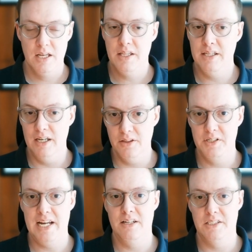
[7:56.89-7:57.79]
The other
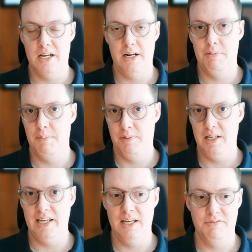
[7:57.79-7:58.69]
downside about
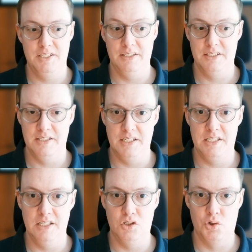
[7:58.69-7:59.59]
playing f6 is it
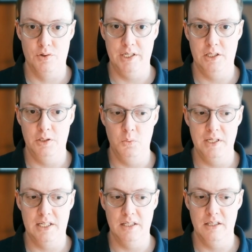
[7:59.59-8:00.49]
did critically
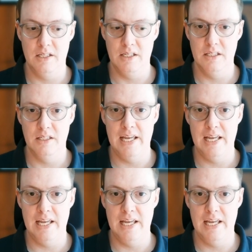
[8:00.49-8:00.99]
weaken the